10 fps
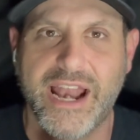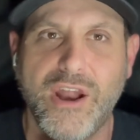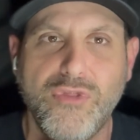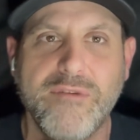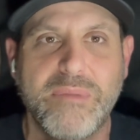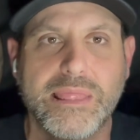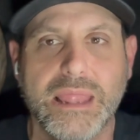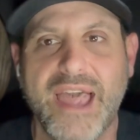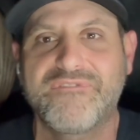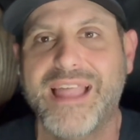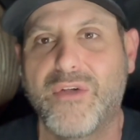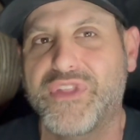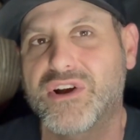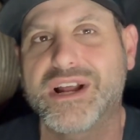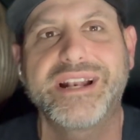I know they've been left out
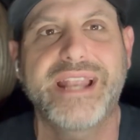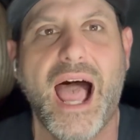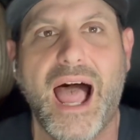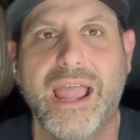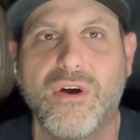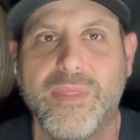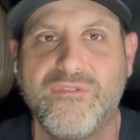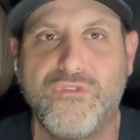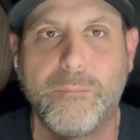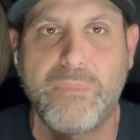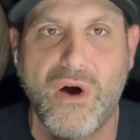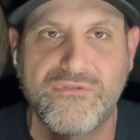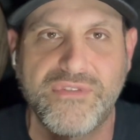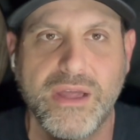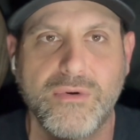there to die on the football
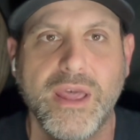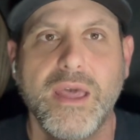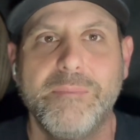field